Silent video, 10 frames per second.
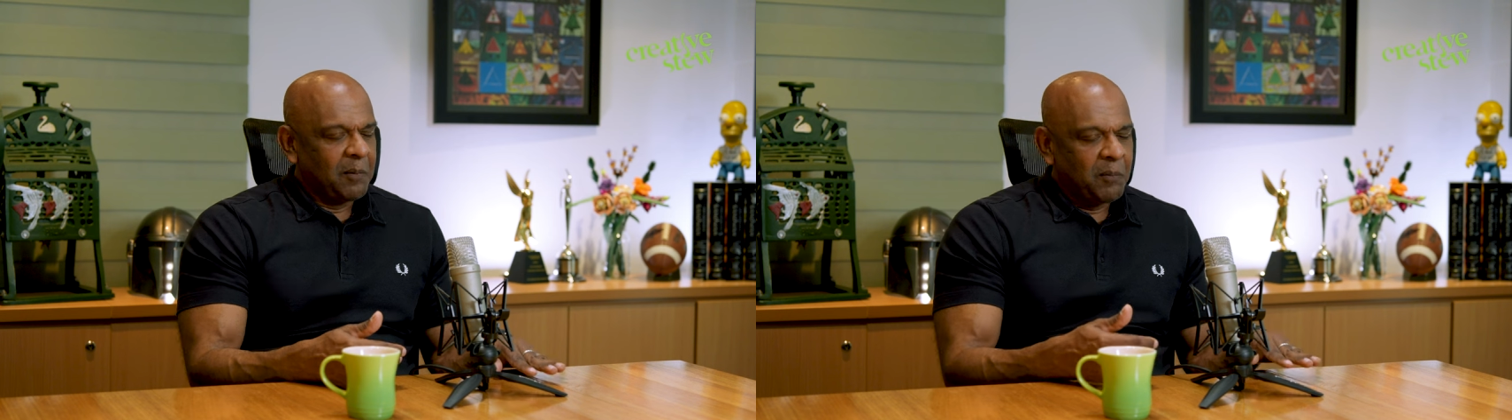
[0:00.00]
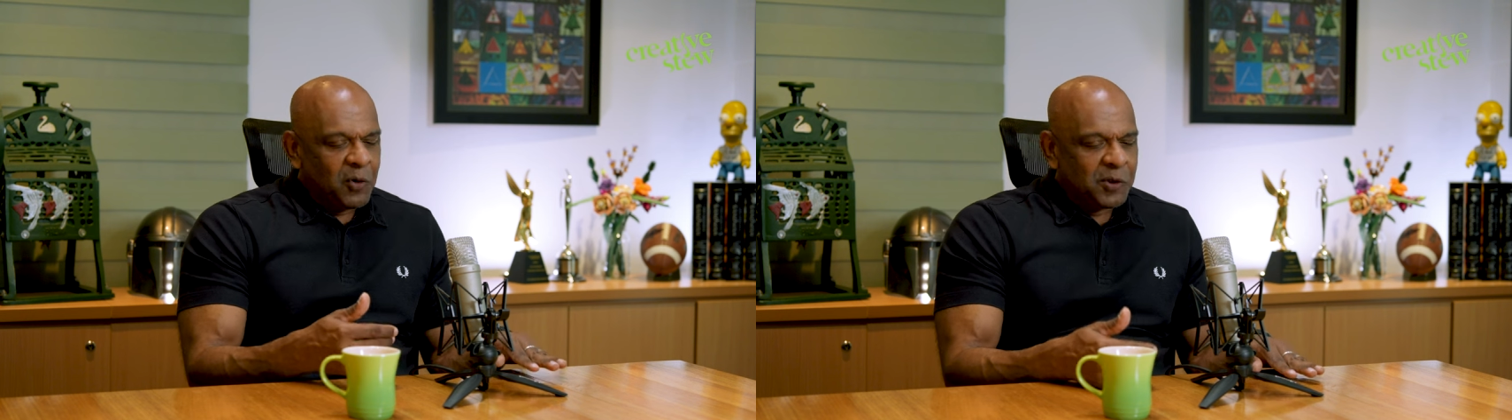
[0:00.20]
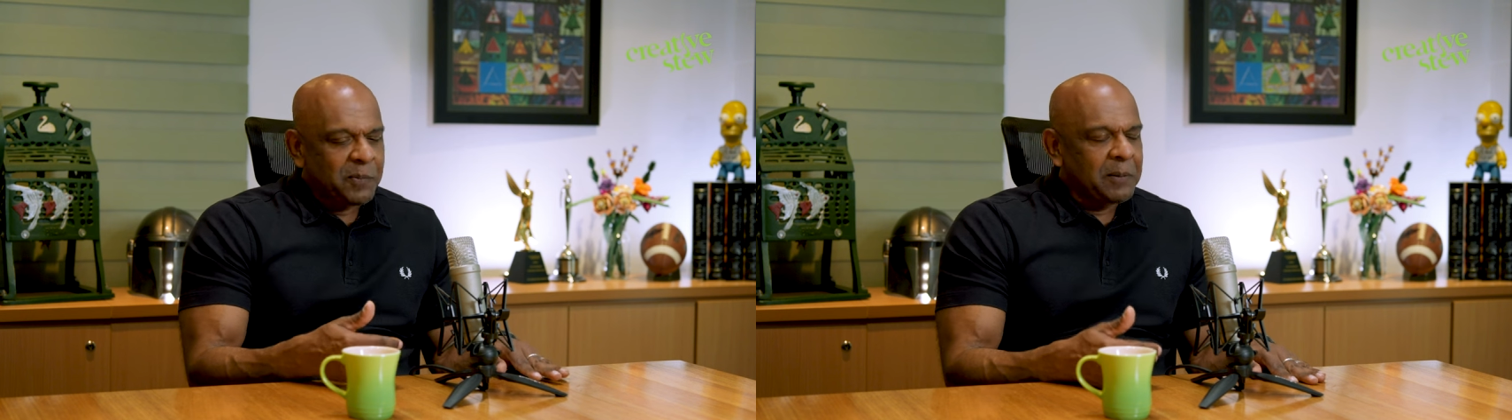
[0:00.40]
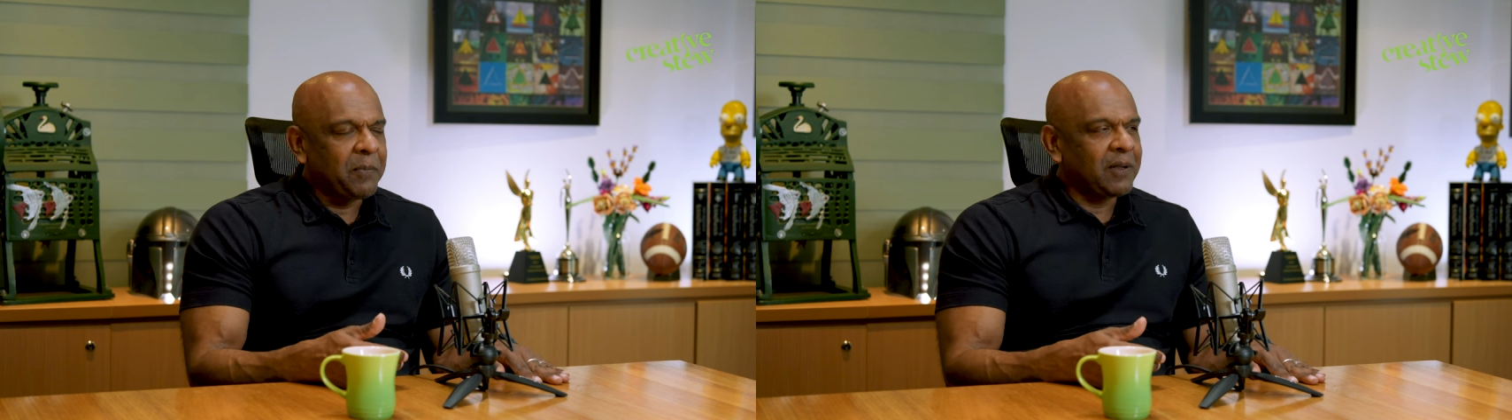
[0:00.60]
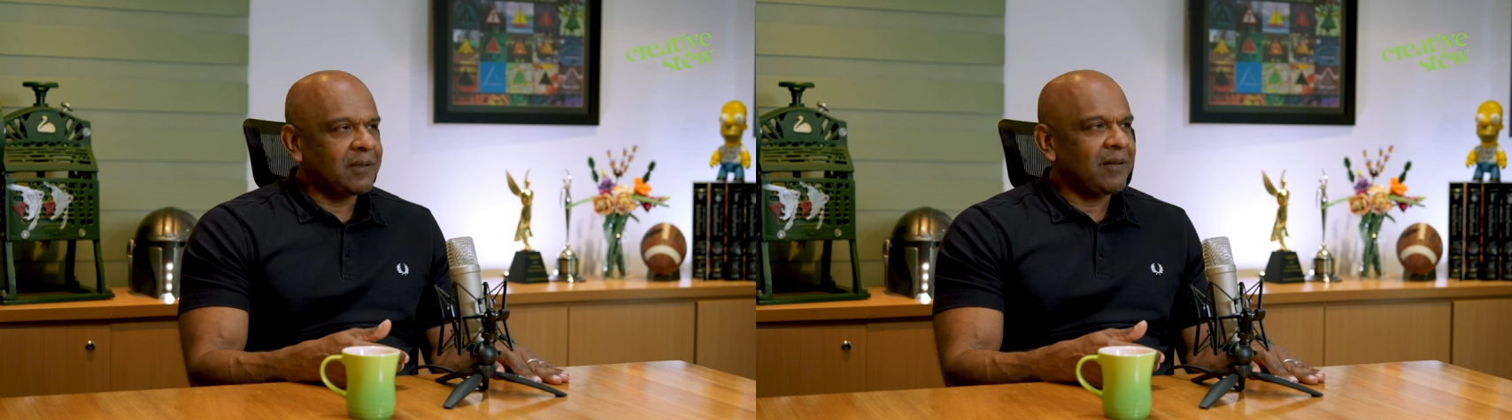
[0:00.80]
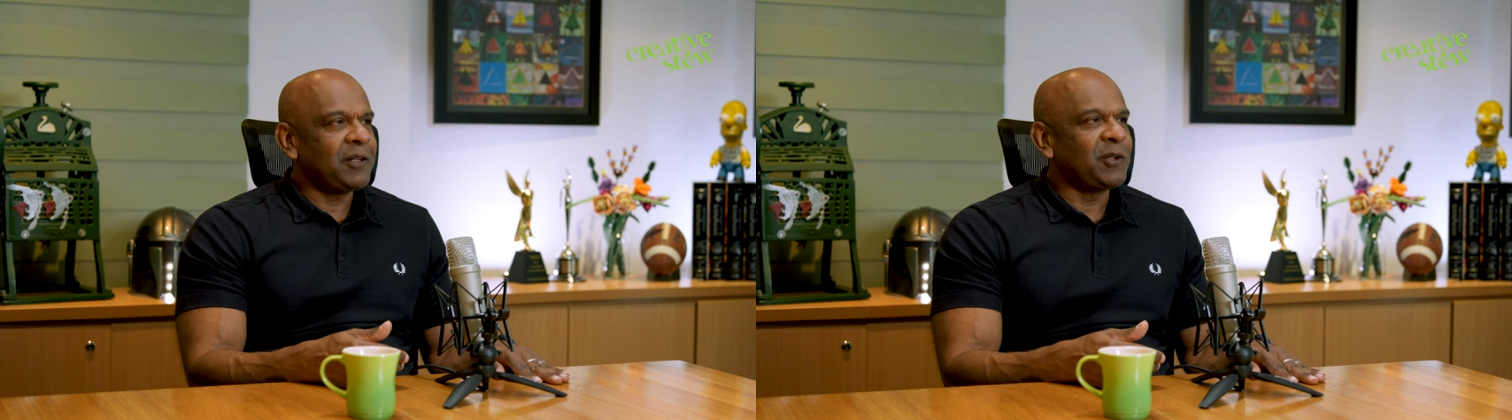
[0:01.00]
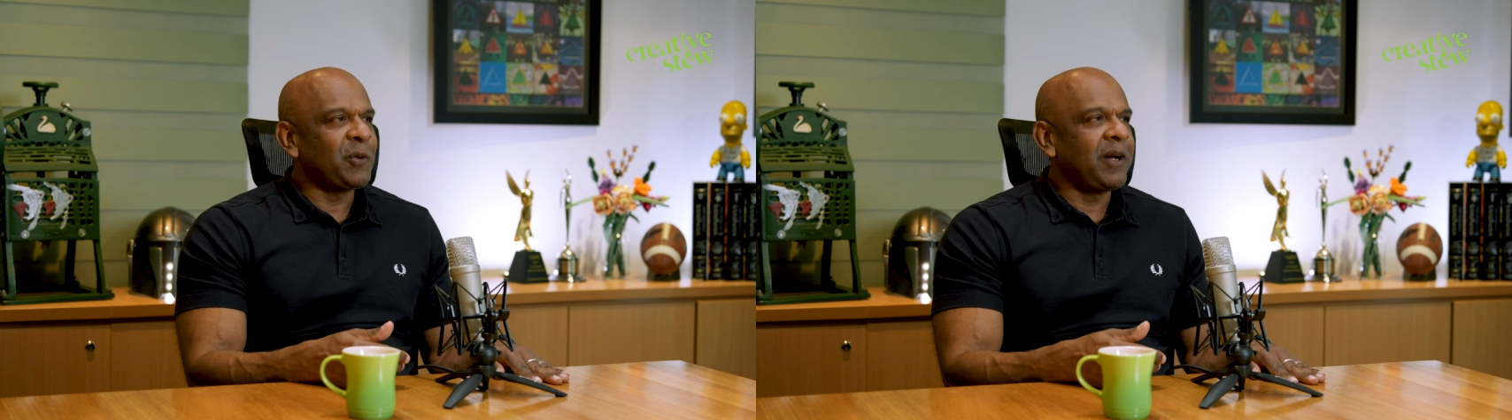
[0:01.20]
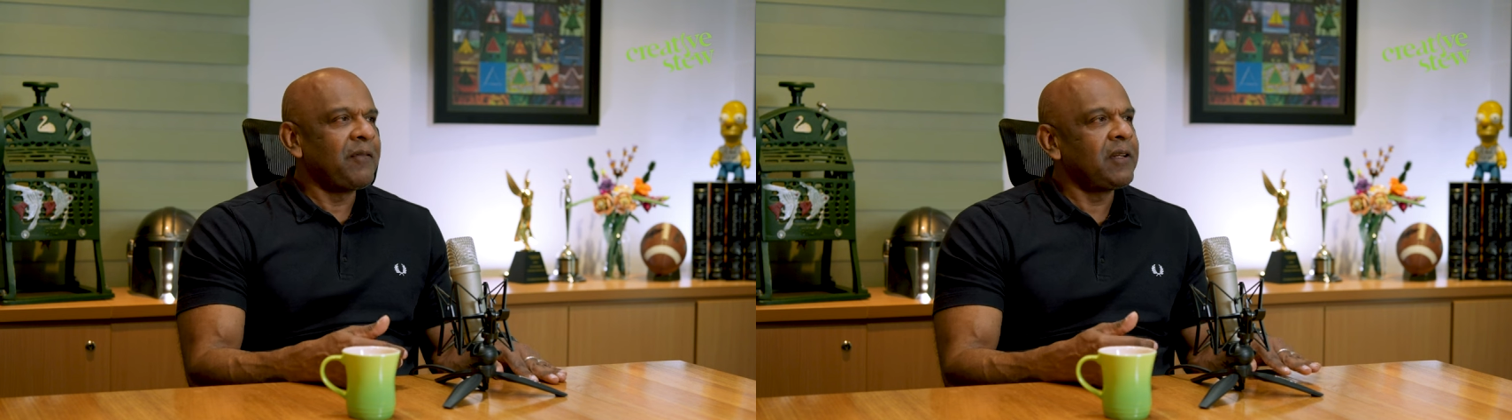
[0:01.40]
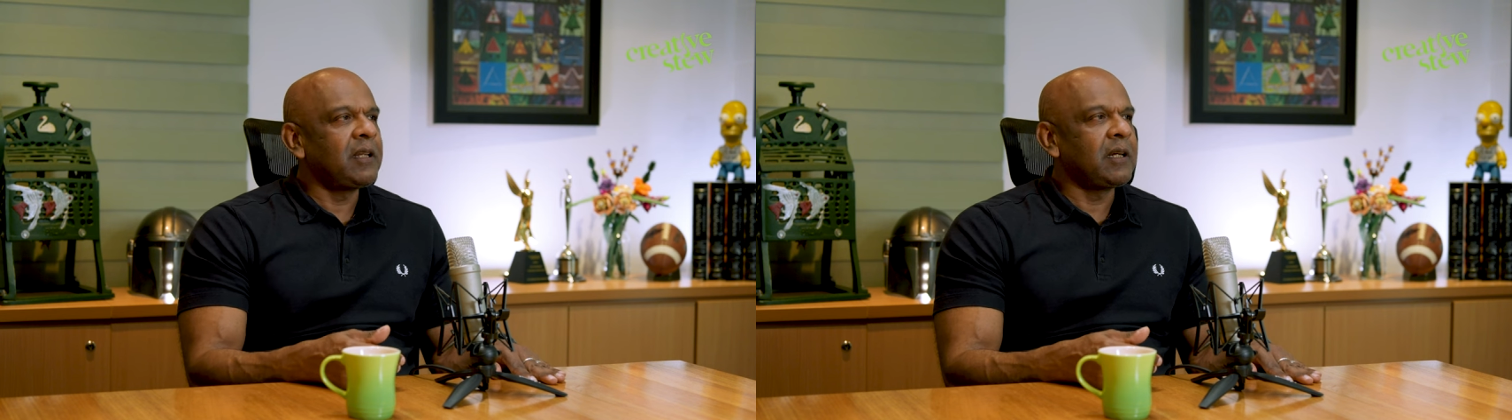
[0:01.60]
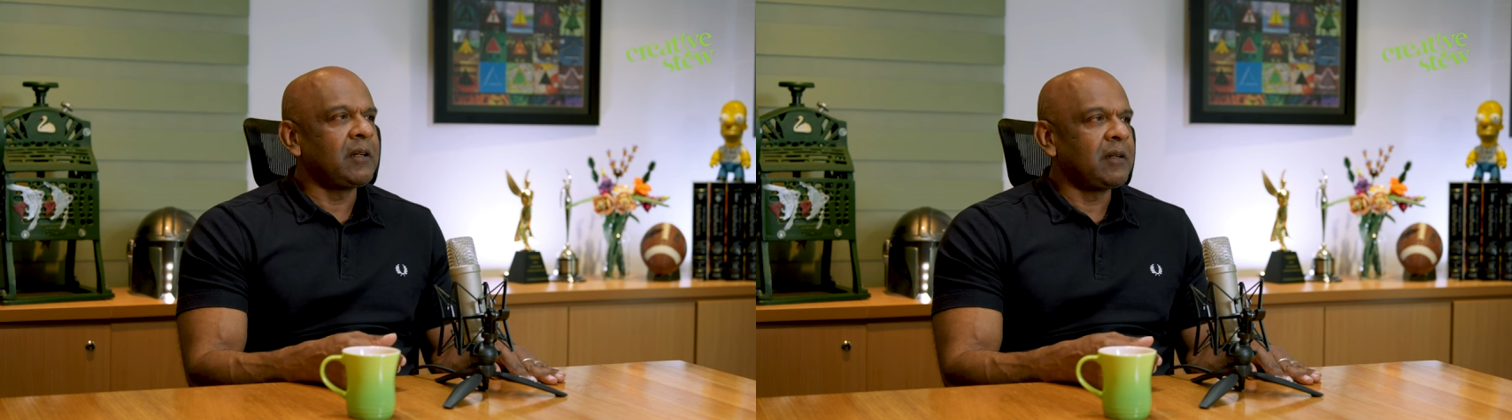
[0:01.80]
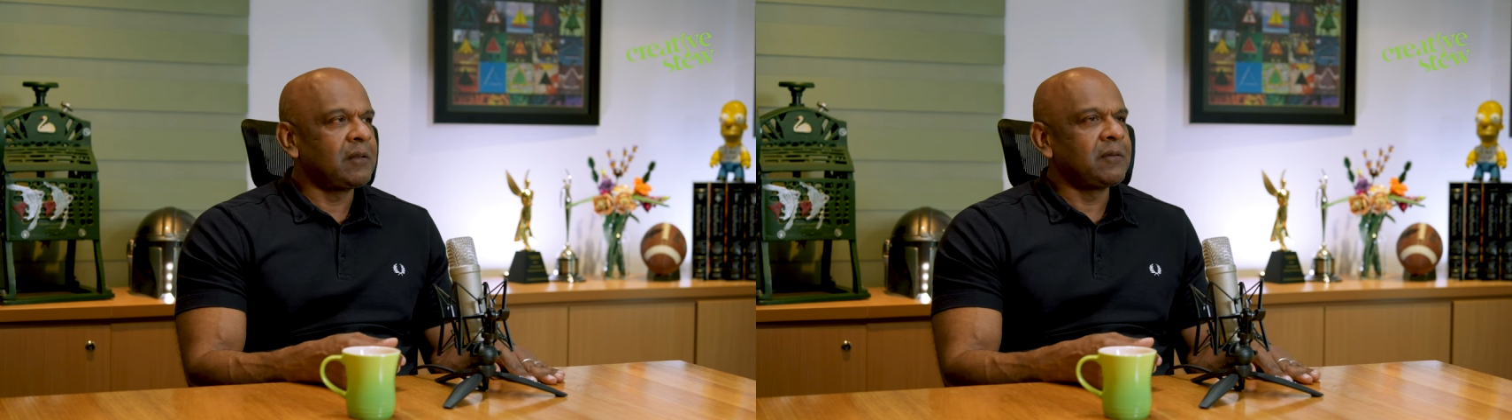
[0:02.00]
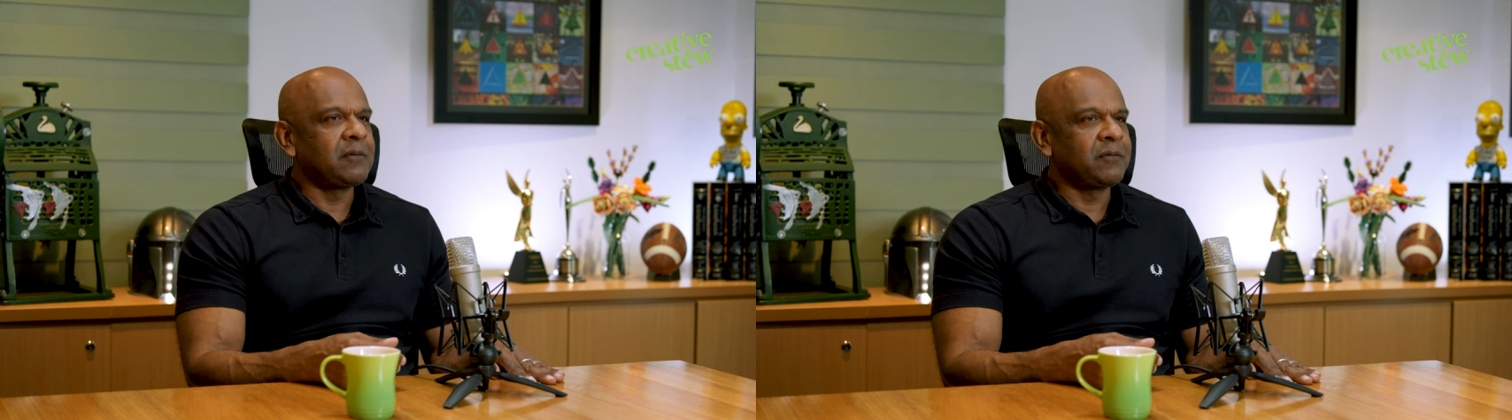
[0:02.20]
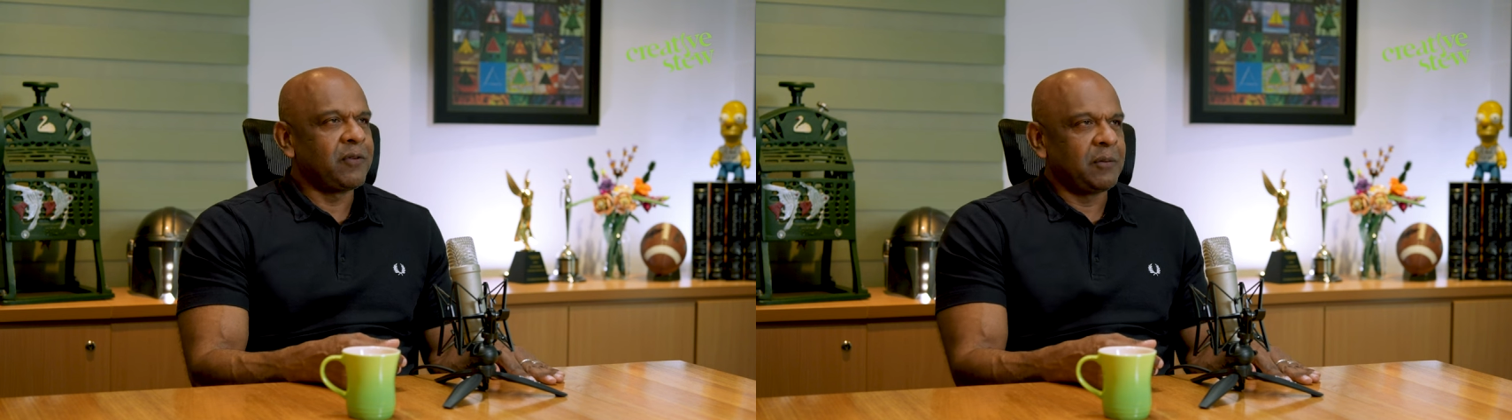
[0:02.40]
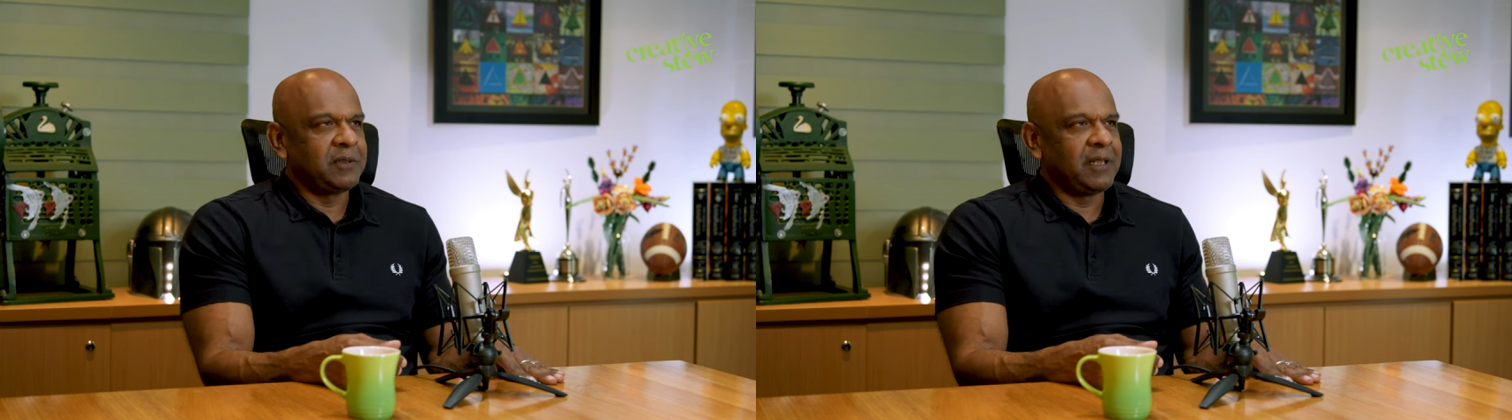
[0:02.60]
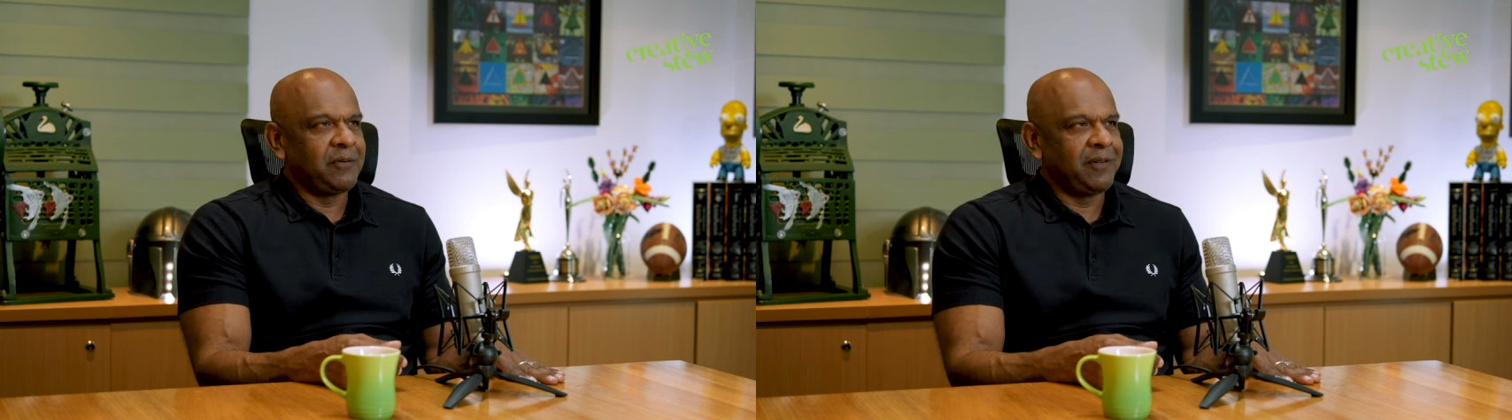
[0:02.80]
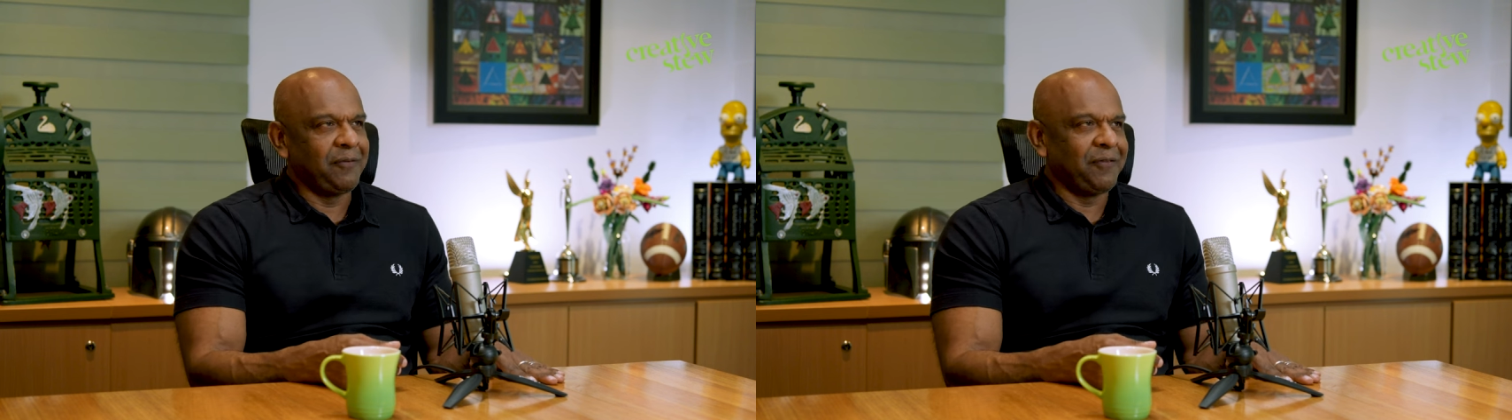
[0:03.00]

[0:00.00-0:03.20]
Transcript: Most people try to do everything from January